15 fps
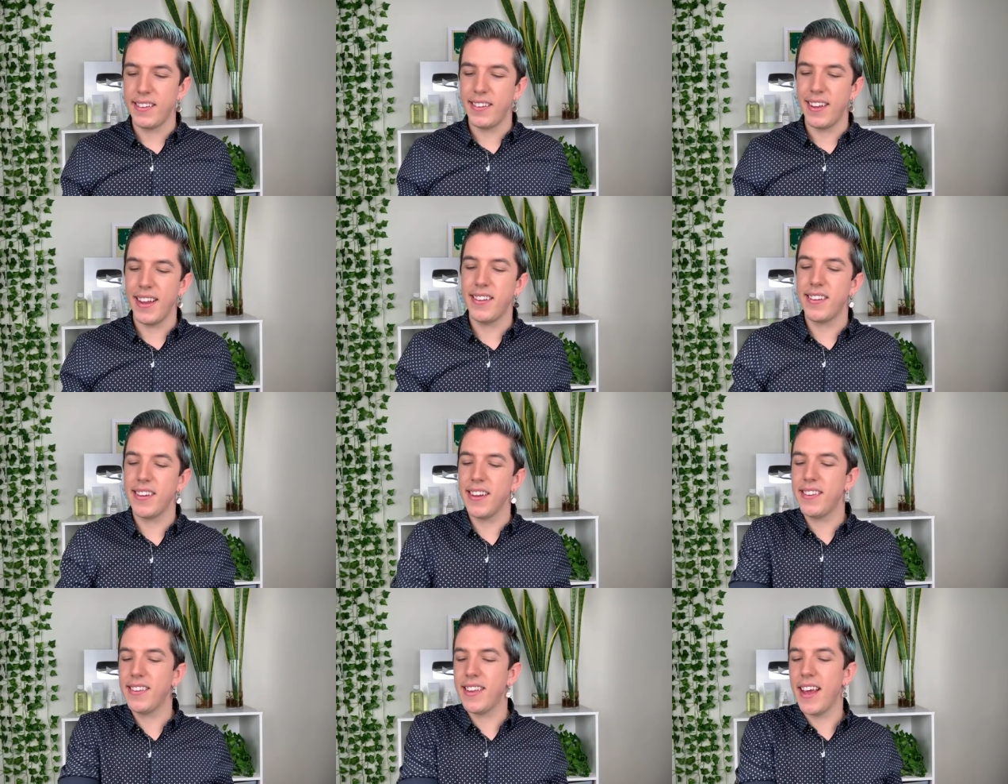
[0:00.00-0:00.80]

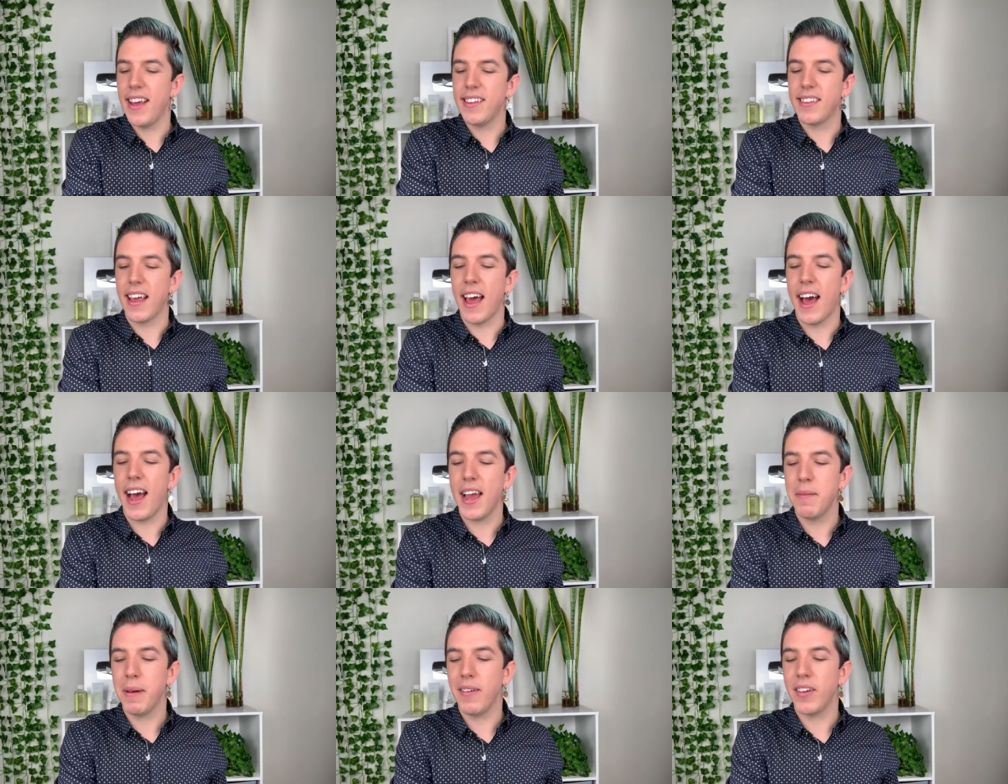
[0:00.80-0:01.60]
Tasha says,
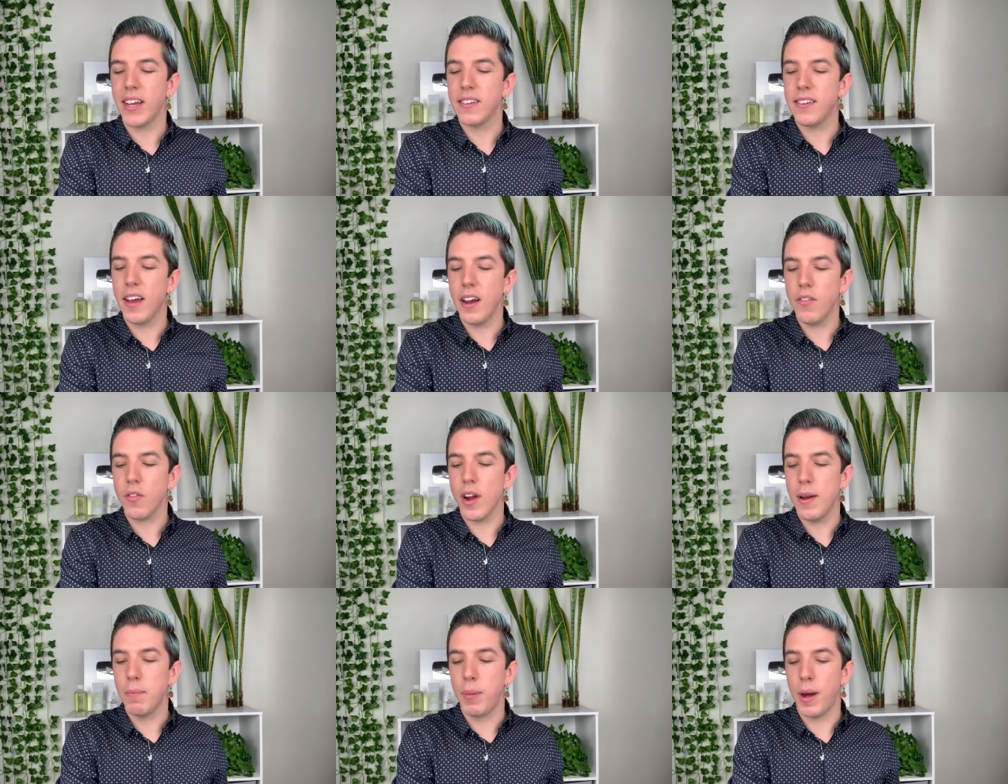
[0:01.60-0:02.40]
Hi, I'm having a ton of
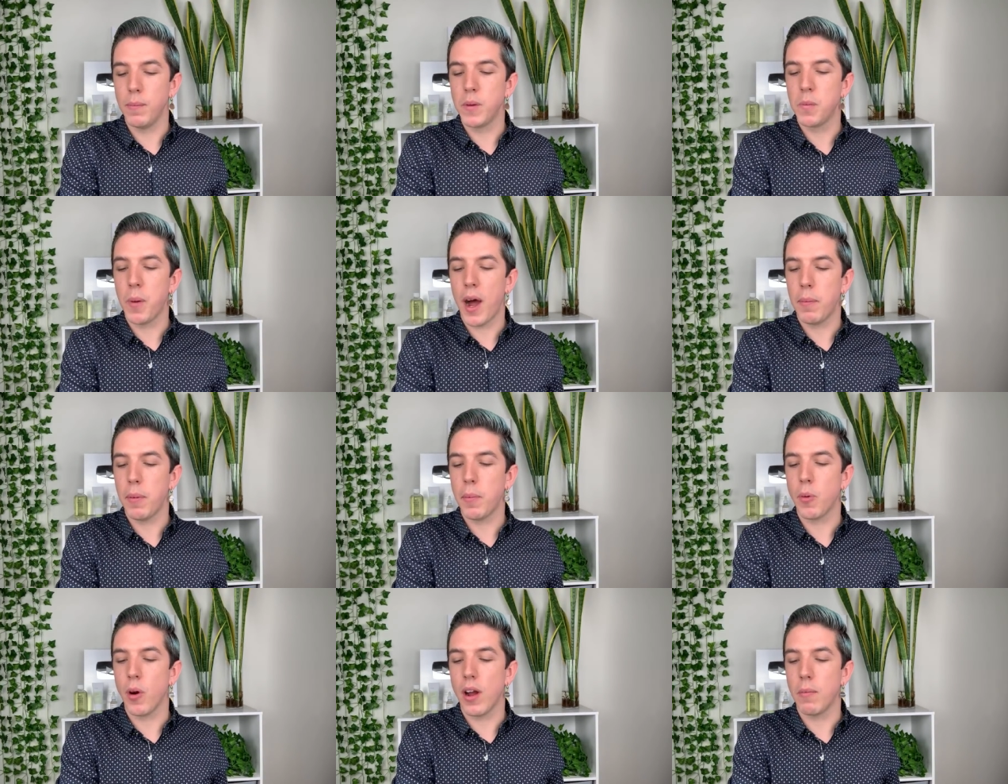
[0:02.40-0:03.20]
red bumps pop
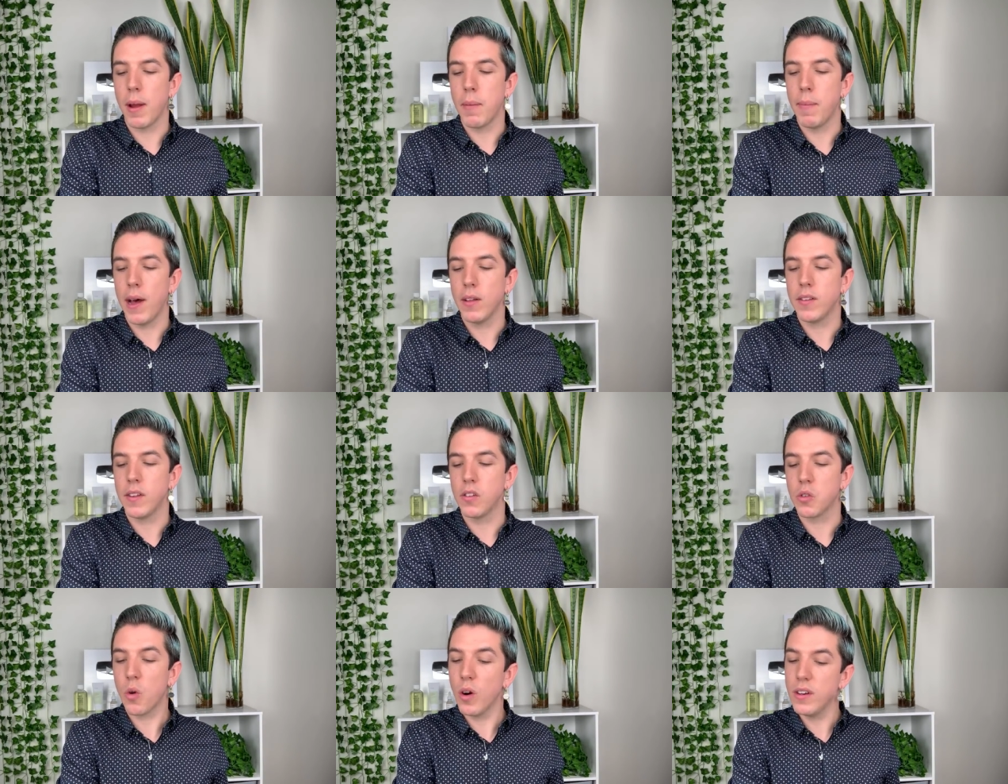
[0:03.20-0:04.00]
up around my mouth
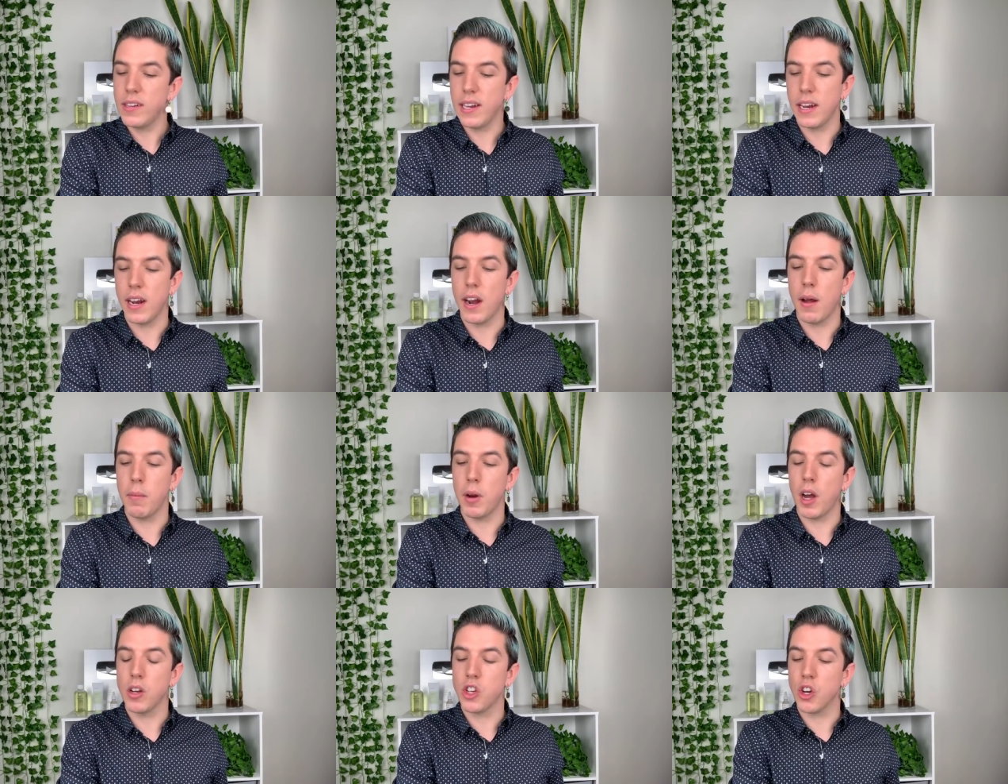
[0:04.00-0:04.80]
since quarantine, and I'm
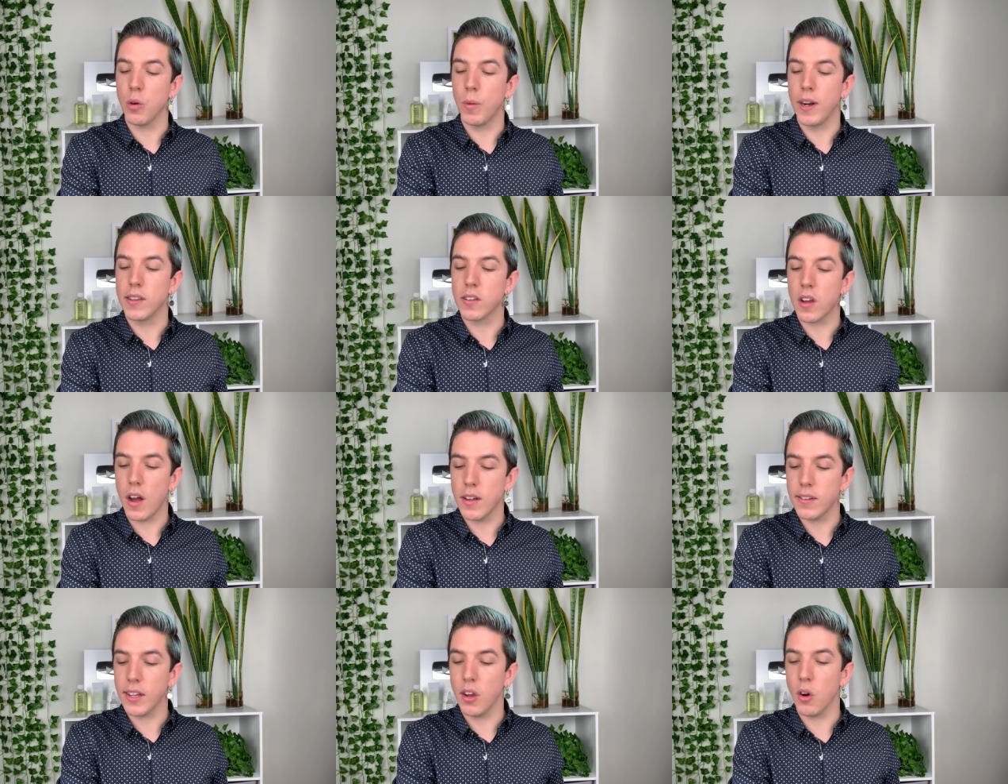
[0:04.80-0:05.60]
not sure what's
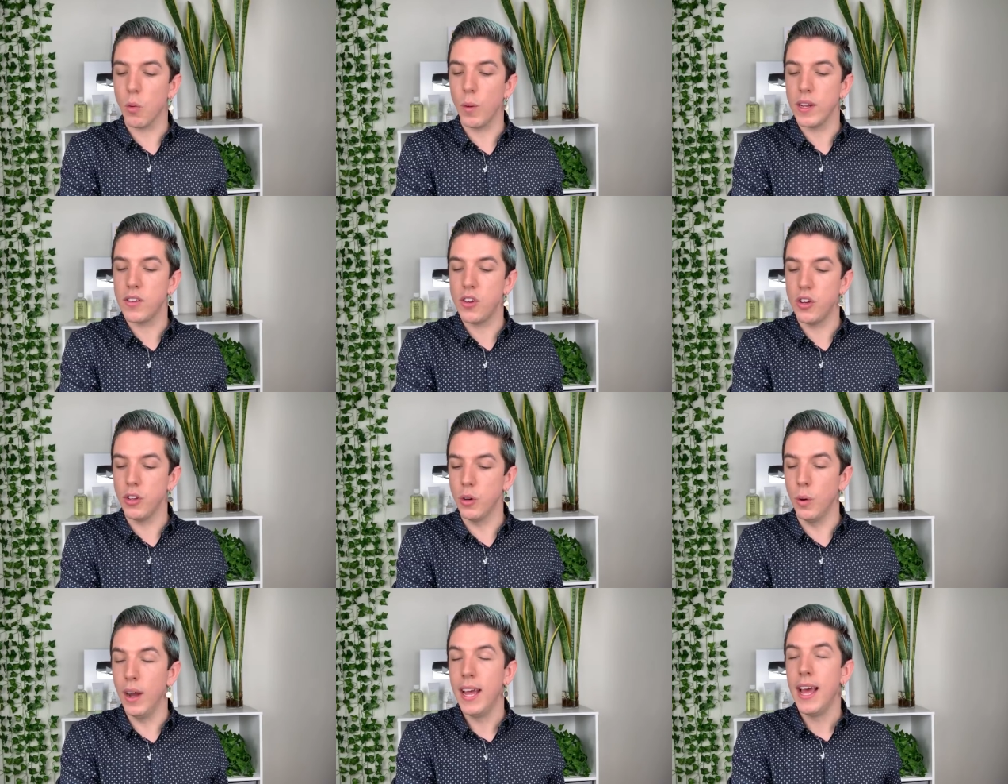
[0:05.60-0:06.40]
causing it or what to
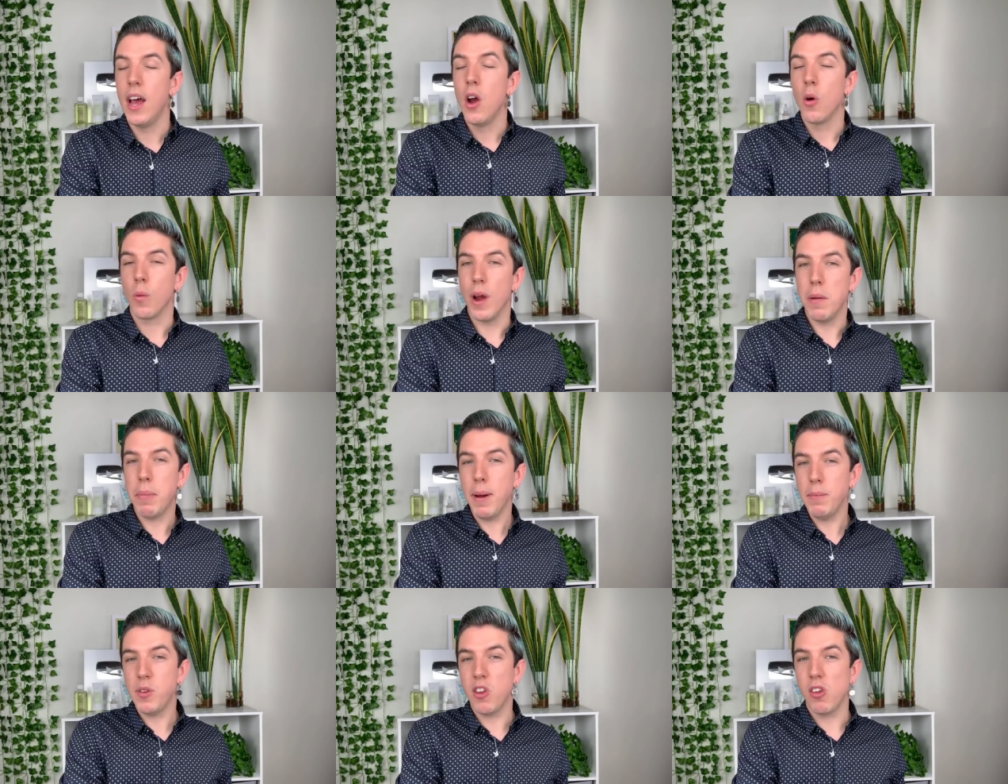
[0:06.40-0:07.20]
do. Red
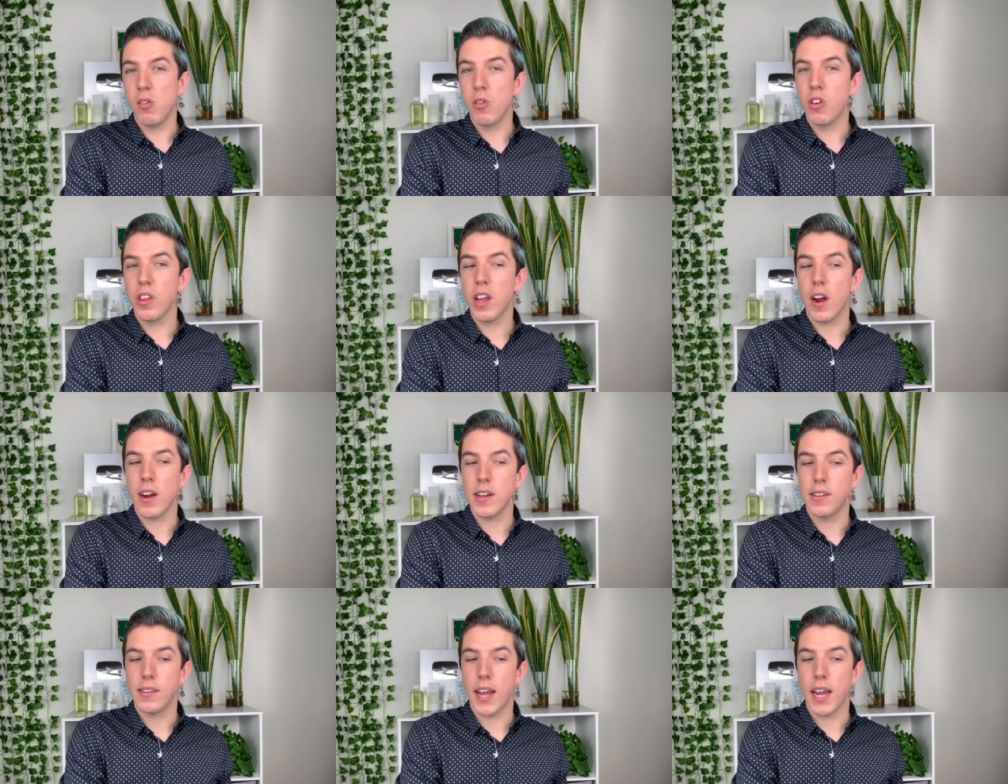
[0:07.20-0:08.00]
bumps usually are
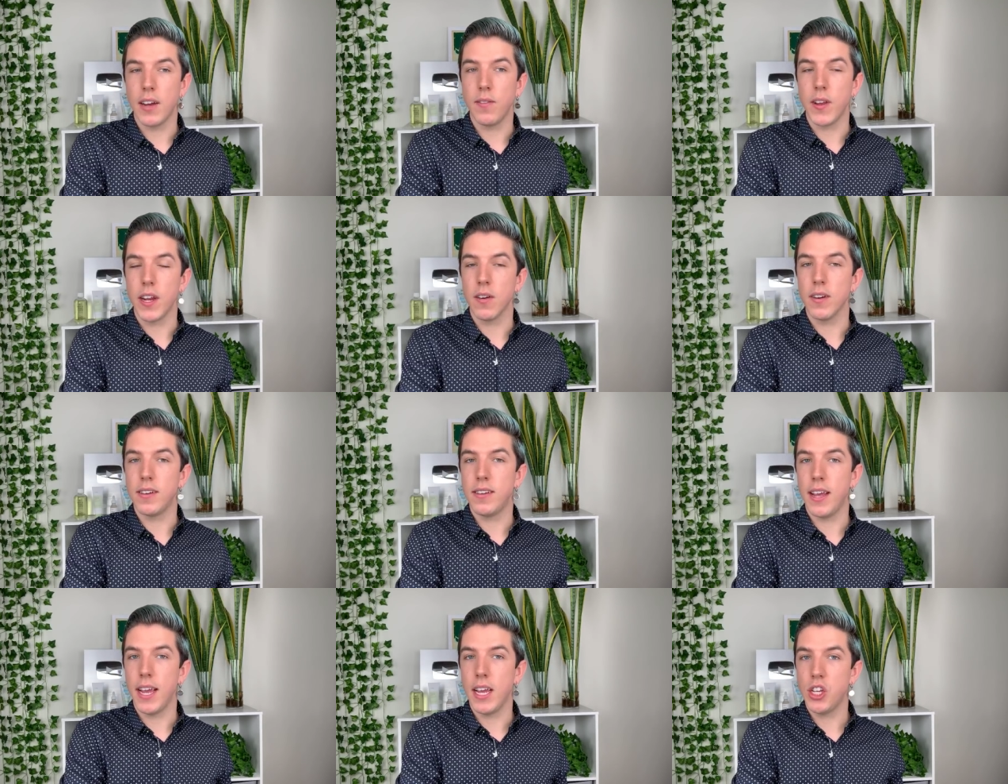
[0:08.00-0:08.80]
a sign of
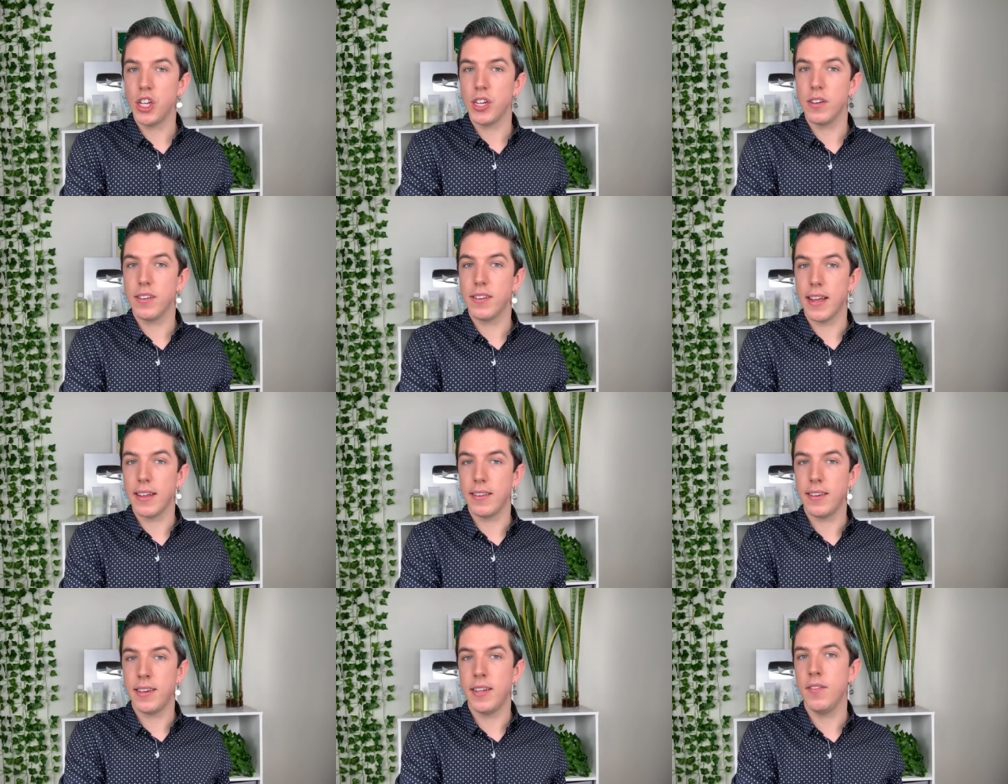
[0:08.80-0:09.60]
irritation,
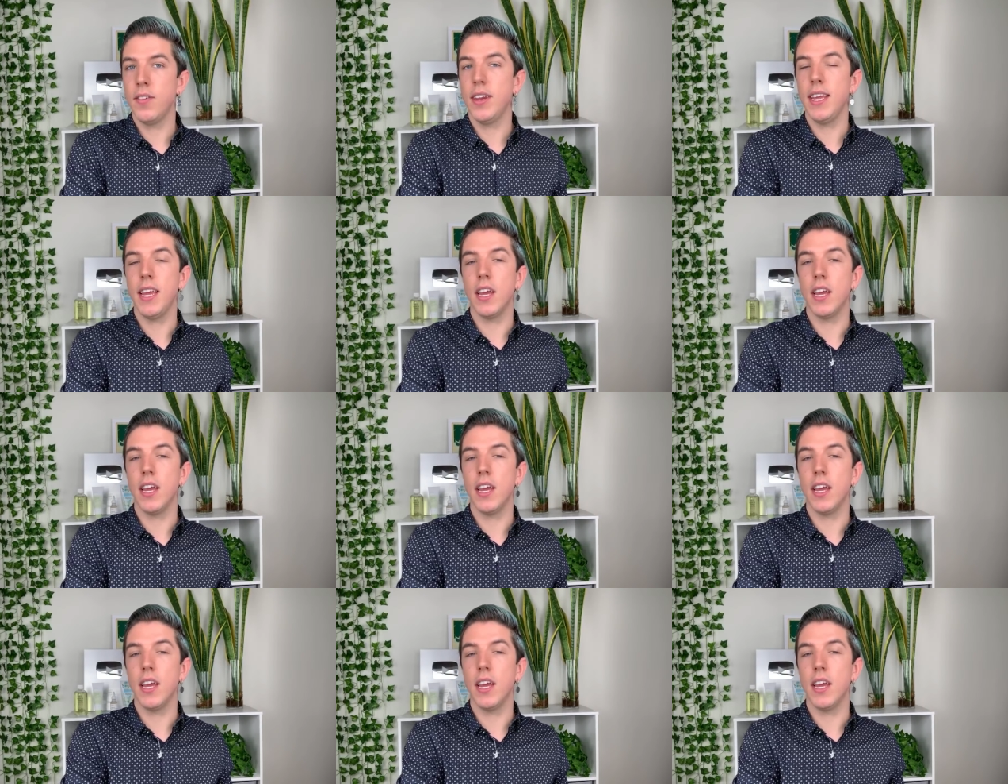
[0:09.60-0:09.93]
sensitivity.